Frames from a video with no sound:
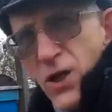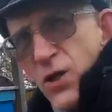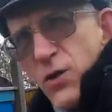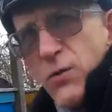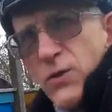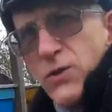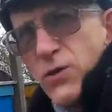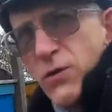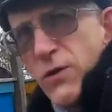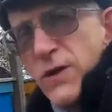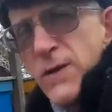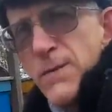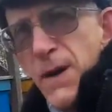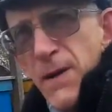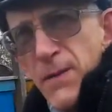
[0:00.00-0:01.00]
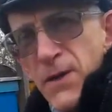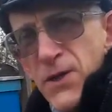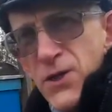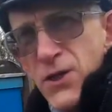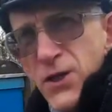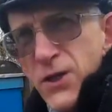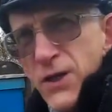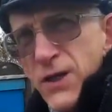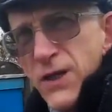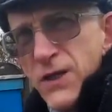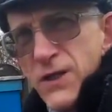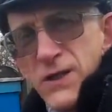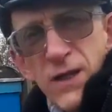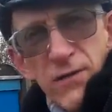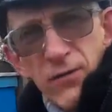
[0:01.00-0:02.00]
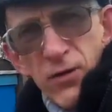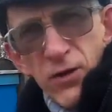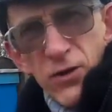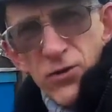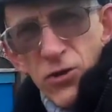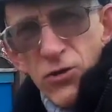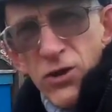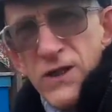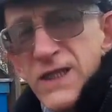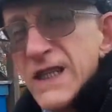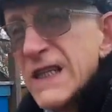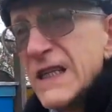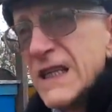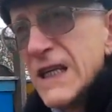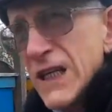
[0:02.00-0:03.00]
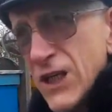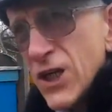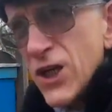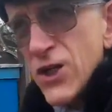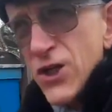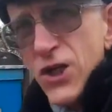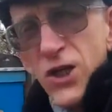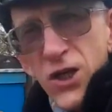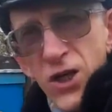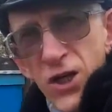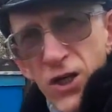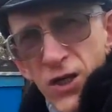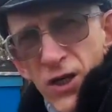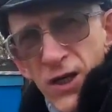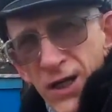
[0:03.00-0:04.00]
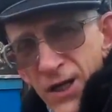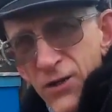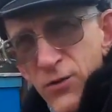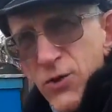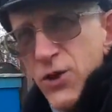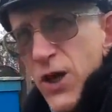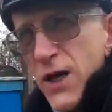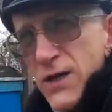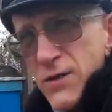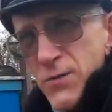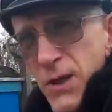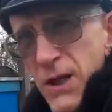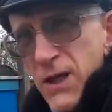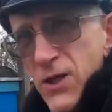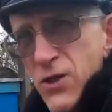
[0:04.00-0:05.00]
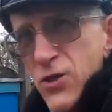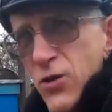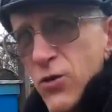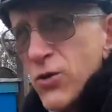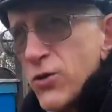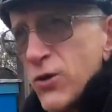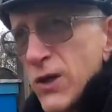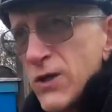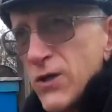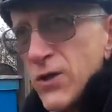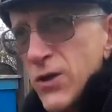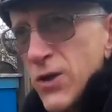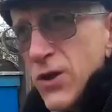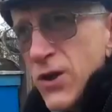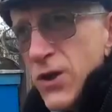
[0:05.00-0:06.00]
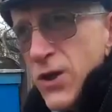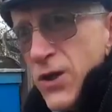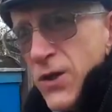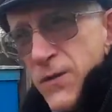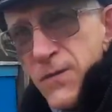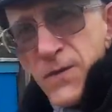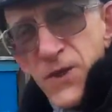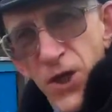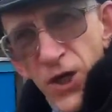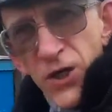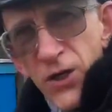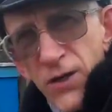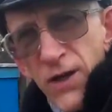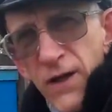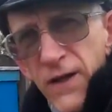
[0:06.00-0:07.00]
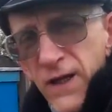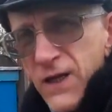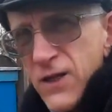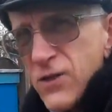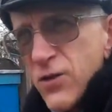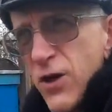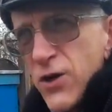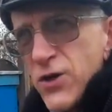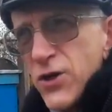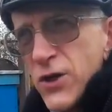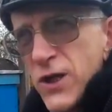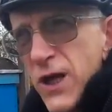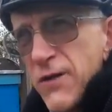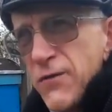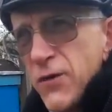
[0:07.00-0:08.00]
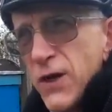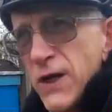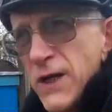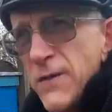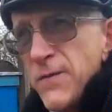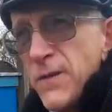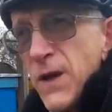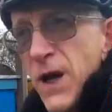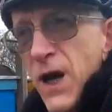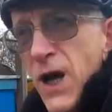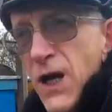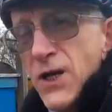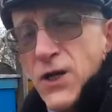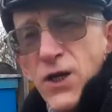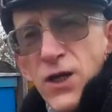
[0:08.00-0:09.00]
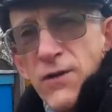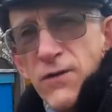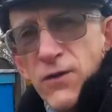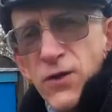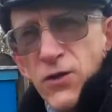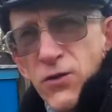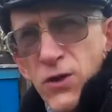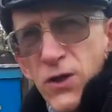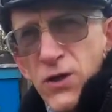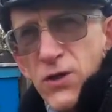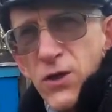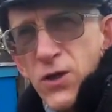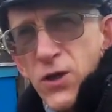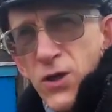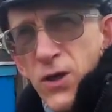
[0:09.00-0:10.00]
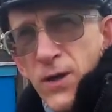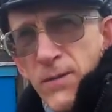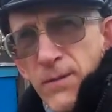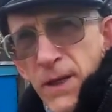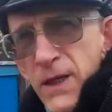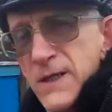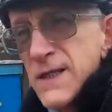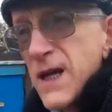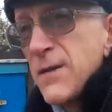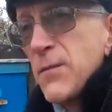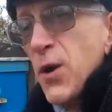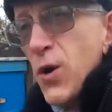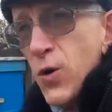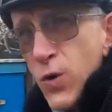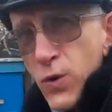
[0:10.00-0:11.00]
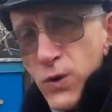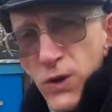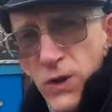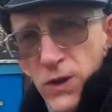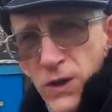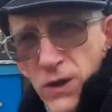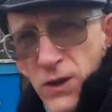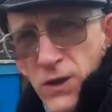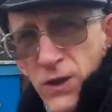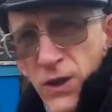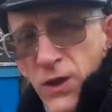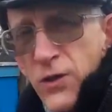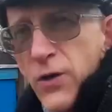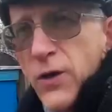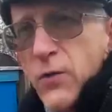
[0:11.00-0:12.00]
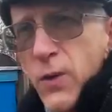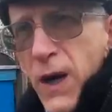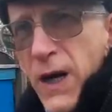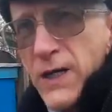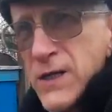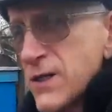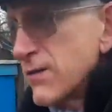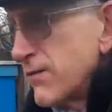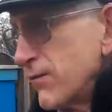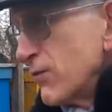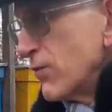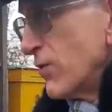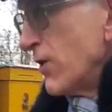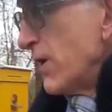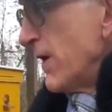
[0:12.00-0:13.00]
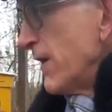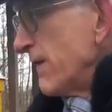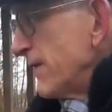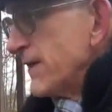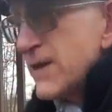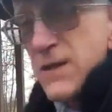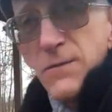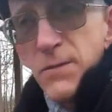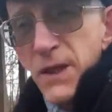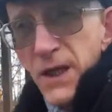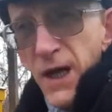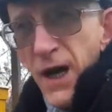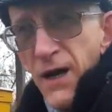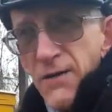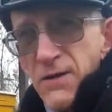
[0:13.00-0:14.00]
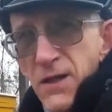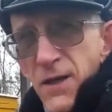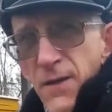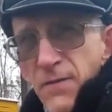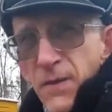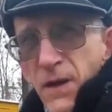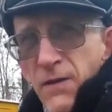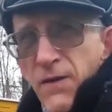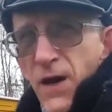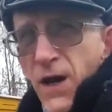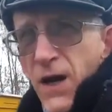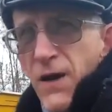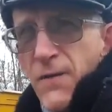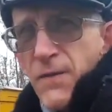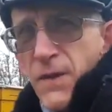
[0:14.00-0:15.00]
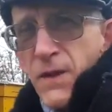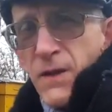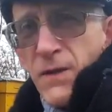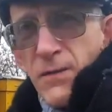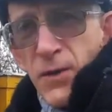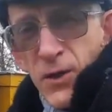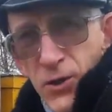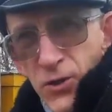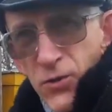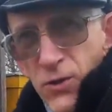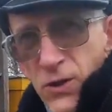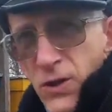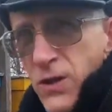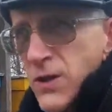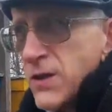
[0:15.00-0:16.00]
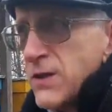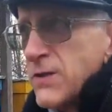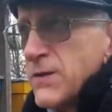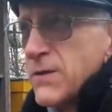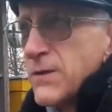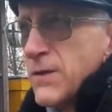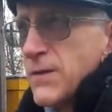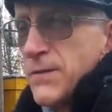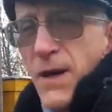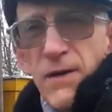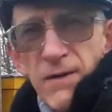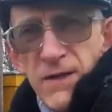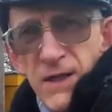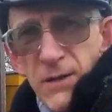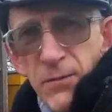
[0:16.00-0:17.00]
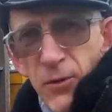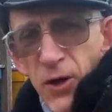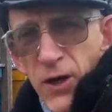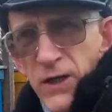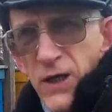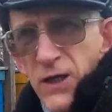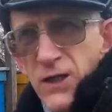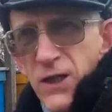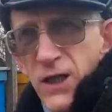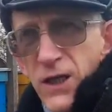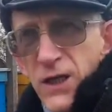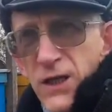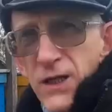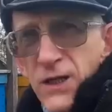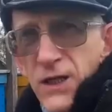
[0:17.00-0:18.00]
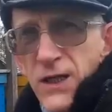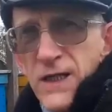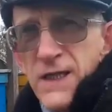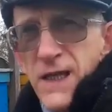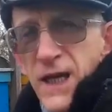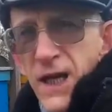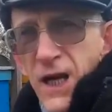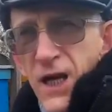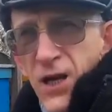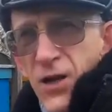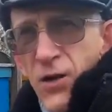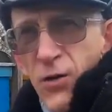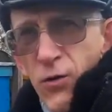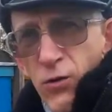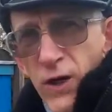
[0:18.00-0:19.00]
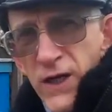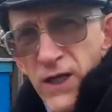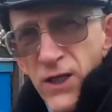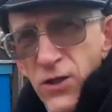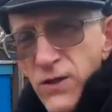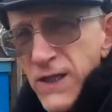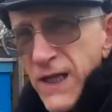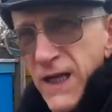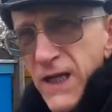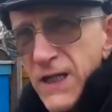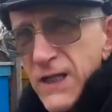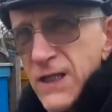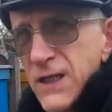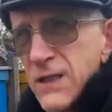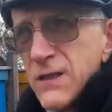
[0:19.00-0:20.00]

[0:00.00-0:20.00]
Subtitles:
which already published in several journals in English language as well, so you can check the construction carefully, and even you can make some orders requests for these beehives. They are produced by Vasyl Priyatelenko, and he's ready to sell it